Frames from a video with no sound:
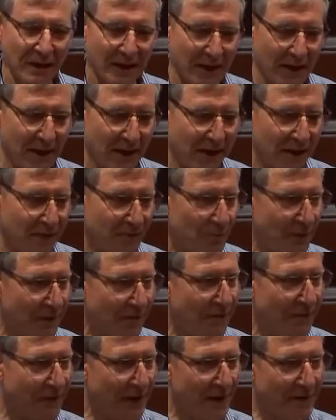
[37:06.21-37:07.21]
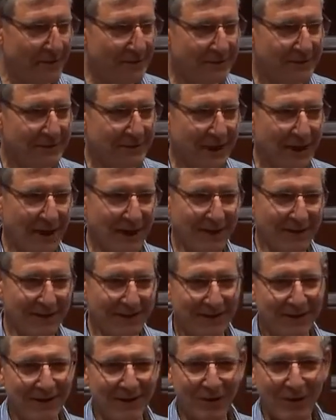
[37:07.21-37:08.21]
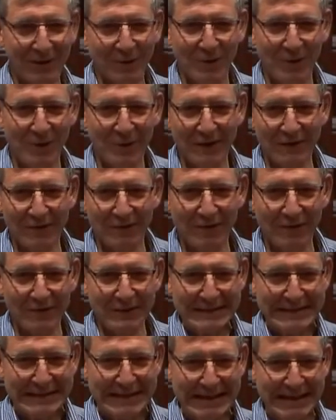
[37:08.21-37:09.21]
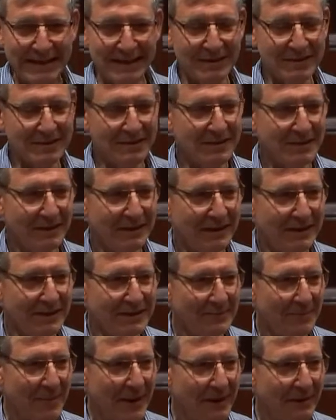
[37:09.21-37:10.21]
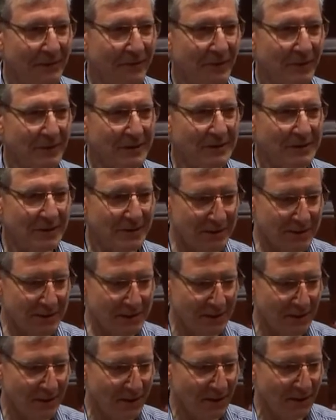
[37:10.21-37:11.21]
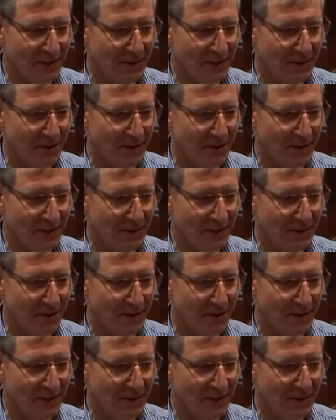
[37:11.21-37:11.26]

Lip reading: And we found 10 willing volunteers in as many villages,